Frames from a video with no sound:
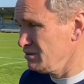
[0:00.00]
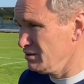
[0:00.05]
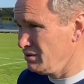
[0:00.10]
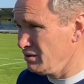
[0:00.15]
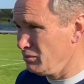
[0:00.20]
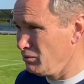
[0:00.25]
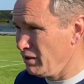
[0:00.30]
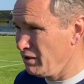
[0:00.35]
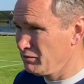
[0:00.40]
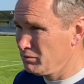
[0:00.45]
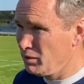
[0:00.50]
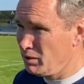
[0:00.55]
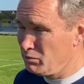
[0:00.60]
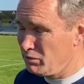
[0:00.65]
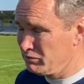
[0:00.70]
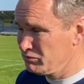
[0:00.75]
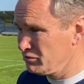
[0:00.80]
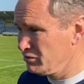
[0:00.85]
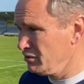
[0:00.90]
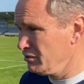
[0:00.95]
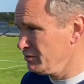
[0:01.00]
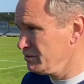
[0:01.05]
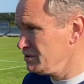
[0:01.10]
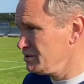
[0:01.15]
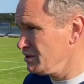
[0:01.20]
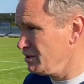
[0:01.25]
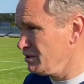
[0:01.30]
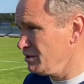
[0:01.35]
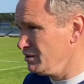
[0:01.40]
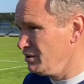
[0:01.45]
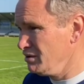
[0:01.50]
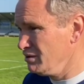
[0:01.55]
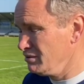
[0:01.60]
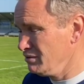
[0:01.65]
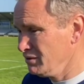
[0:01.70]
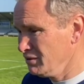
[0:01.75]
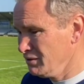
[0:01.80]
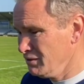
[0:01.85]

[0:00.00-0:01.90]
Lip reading: you know, away from home after a long journey, and